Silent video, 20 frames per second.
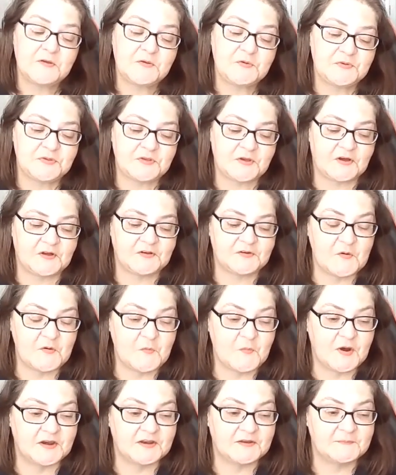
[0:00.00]
she was
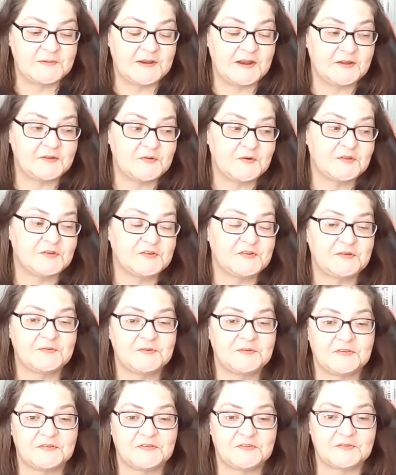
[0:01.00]
101, and I told her she
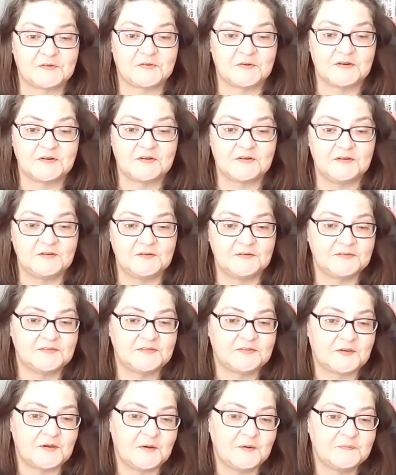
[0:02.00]
was historical.
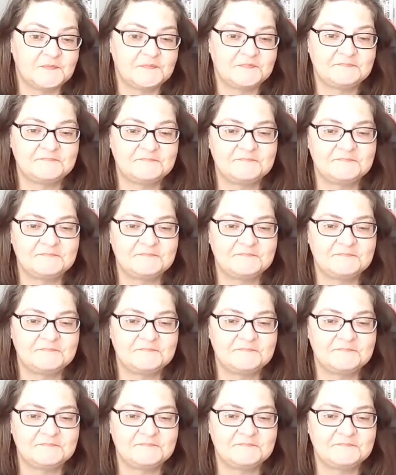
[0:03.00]
So